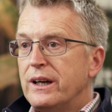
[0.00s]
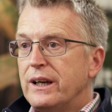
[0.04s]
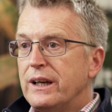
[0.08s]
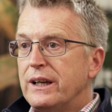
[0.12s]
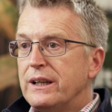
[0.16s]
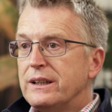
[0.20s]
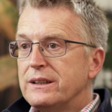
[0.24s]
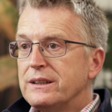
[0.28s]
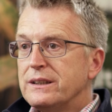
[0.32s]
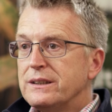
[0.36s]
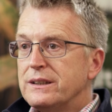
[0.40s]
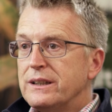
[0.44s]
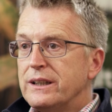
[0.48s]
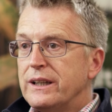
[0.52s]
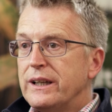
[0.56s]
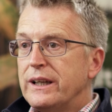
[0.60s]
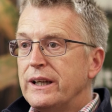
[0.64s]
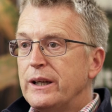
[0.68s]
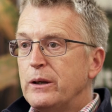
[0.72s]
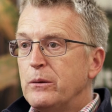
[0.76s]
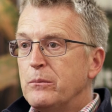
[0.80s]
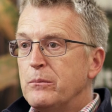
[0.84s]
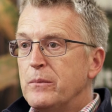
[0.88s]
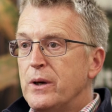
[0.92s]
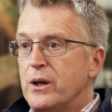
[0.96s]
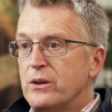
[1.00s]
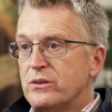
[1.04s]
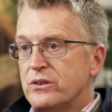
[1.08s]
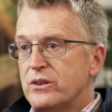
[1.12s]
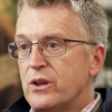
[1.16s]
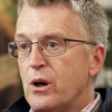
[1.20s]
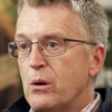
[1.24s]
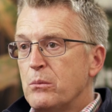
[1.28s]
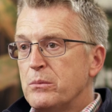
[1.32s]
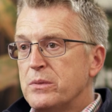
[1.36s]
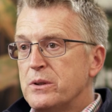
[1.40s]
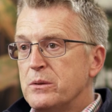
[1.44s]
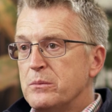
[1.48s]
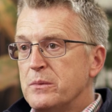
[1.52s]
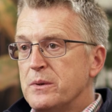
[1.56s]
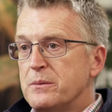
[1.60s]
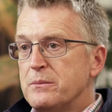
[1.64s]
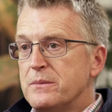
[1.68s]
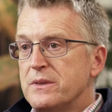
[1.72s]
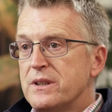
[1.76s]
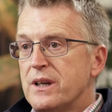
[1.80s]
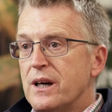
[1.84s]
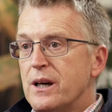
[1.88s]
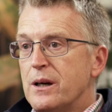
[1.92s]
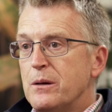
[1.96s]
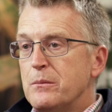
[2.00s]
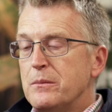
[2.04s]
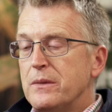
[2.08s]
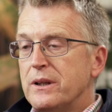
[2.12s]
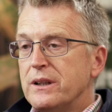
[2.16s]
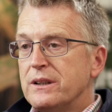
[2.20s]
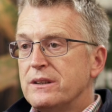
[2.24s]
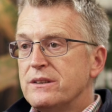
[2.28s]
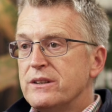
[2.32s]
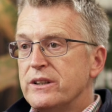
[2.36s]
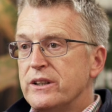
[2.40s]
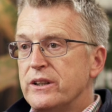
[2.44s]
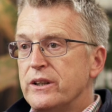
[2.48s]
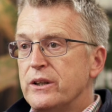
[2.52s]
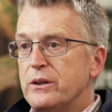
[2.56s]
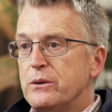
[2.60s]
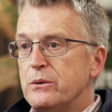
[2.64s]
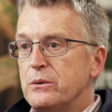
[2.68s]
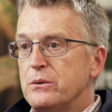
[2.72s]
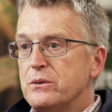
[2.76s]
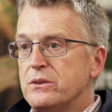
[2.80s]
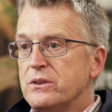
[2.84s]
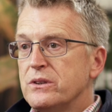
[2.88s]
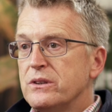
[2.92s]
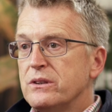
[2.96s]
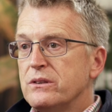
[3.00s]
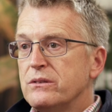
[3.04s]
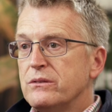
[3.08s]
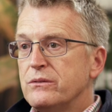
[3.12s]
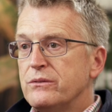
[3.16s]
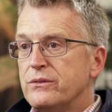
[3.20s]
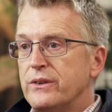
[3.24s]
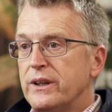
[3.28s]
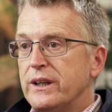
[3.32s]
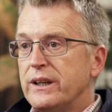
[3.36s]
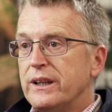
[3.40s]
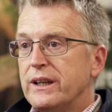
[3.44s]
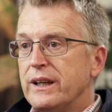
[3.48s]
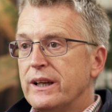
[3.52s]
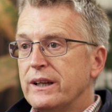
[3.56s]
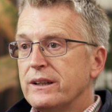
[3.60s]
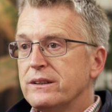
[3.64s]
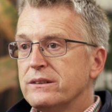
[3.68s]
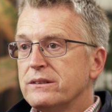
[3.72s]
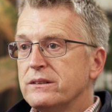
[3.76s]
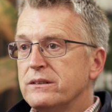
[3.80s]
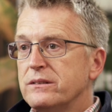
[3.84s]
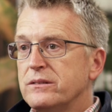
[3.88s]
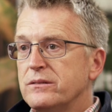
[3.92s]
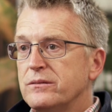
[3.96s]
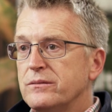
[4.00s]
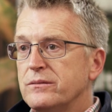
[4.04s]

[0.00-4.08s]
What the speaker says: is the most optimum timing to use Phoenix.